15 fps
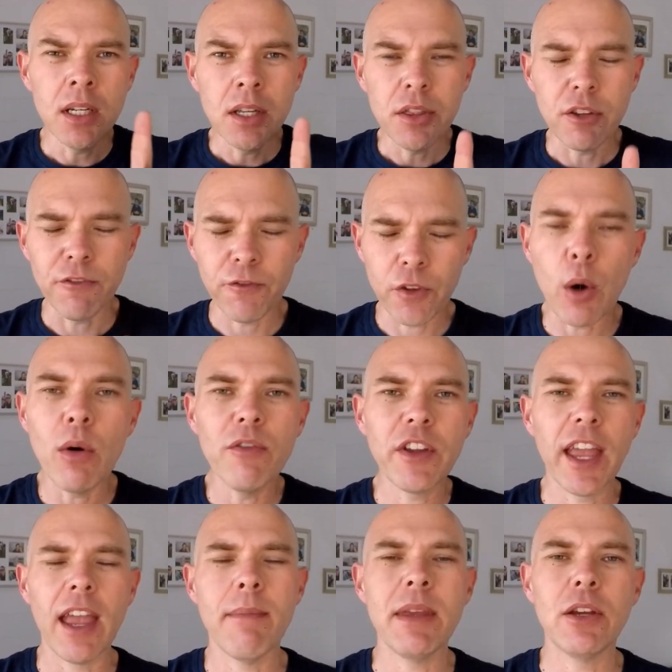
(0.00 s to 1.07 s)
The flow of
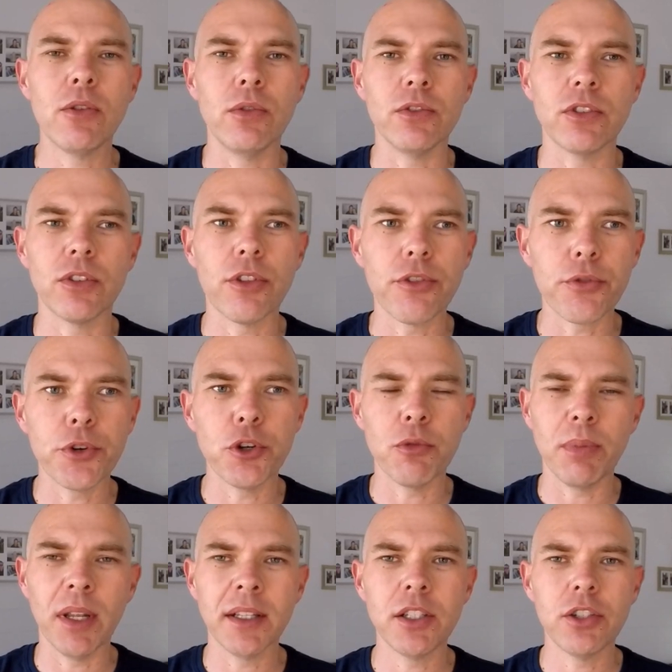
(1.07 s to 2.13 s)
chemicals through your
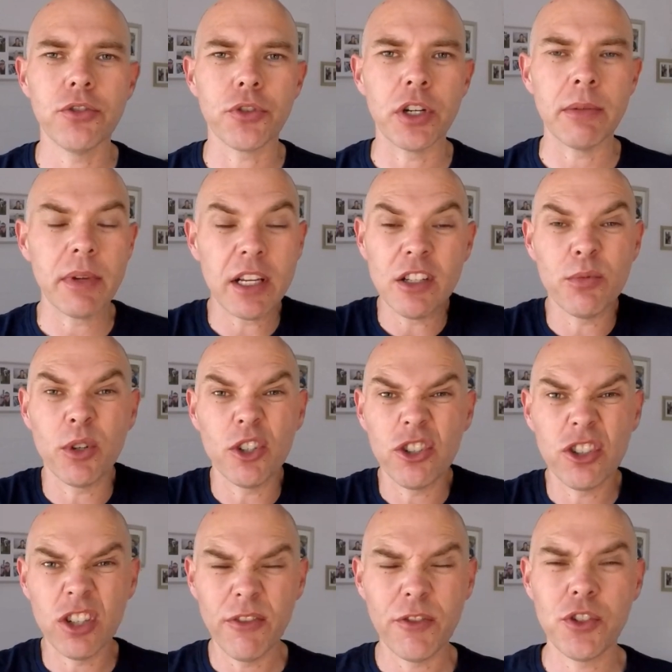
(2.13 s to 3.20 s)
bloodstream is what
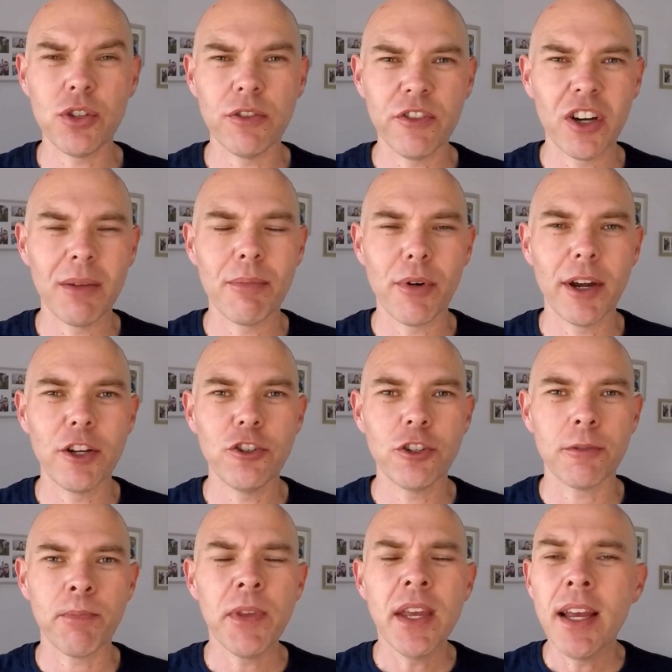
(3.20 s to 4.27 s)
shifts your
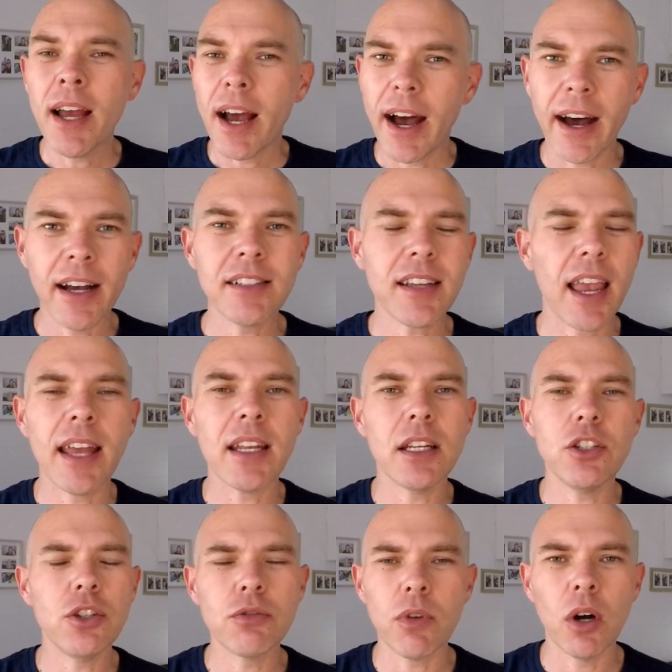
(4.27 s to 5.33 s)
vibration. Ask any
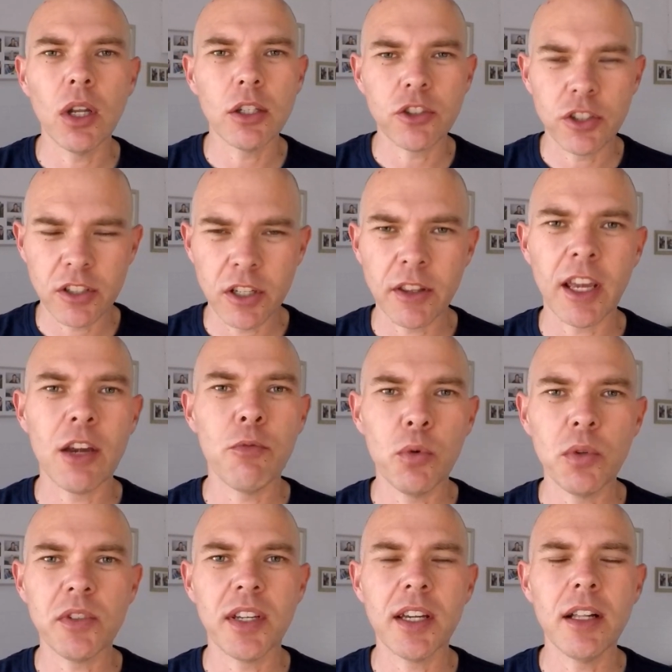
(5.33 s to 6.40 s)
neurologist, and they
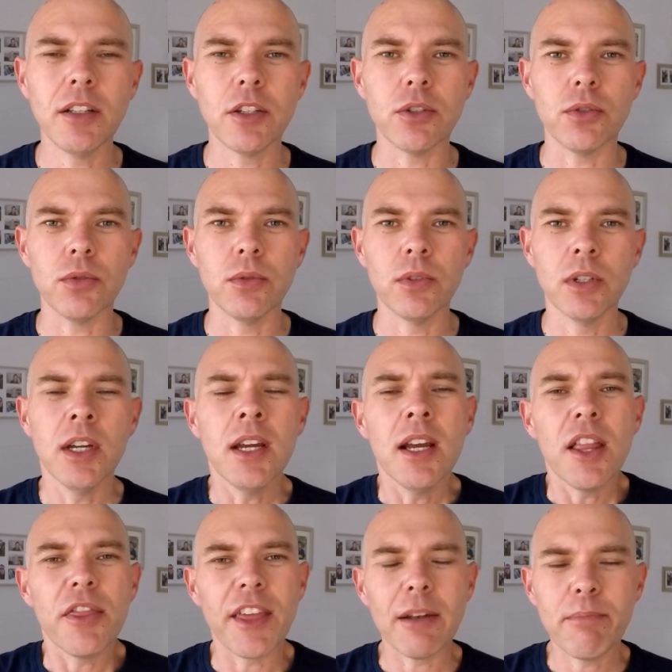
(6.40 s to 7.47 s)
will tell you
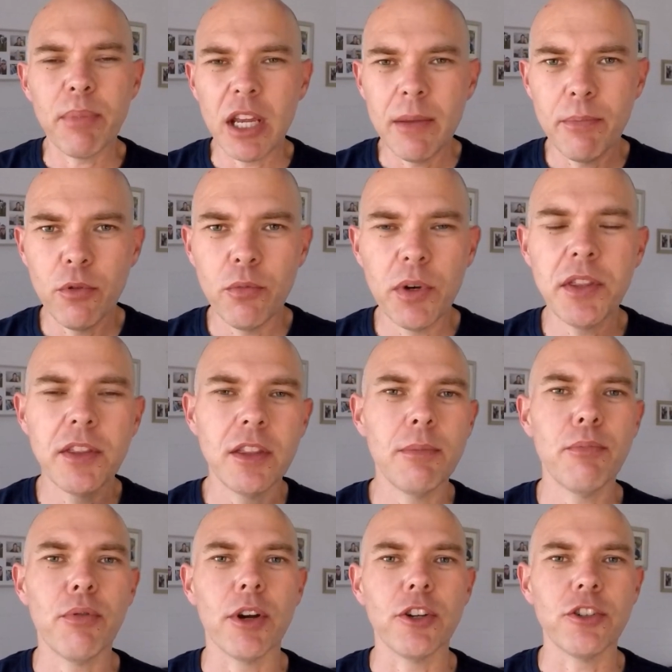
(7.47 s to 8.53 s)
that people with
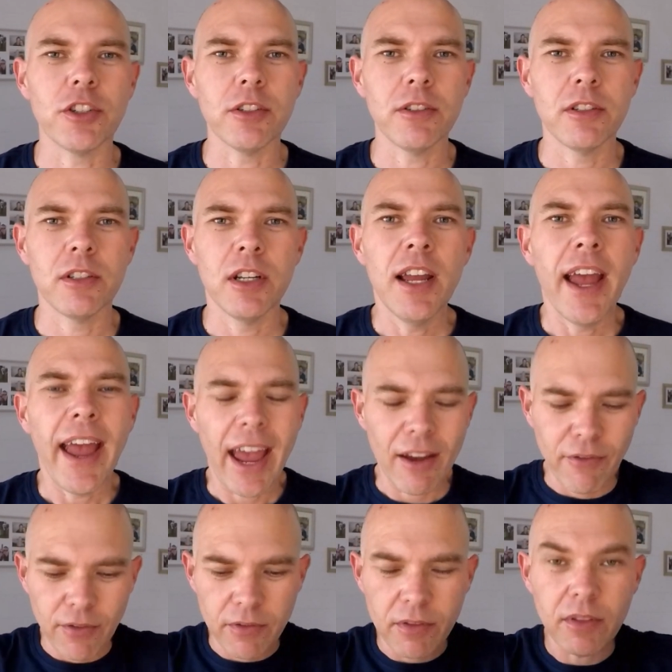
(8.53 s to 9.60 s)
depression,
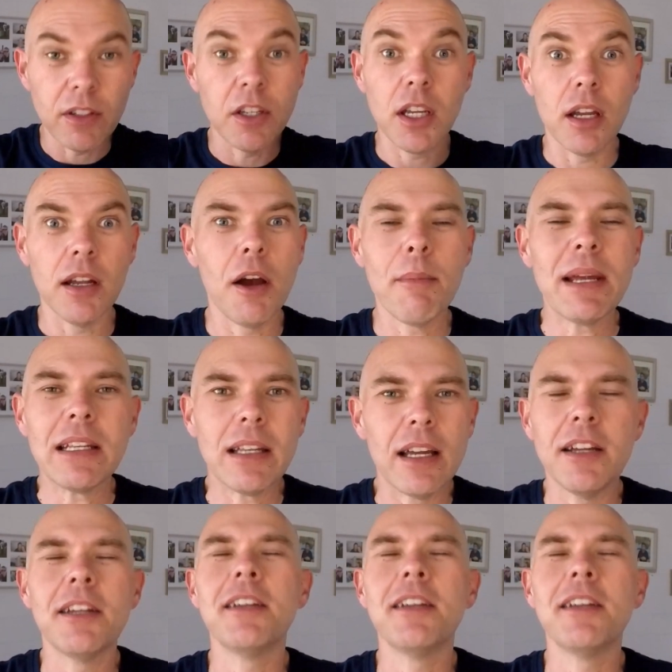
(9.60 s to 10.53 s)
have you, I mean,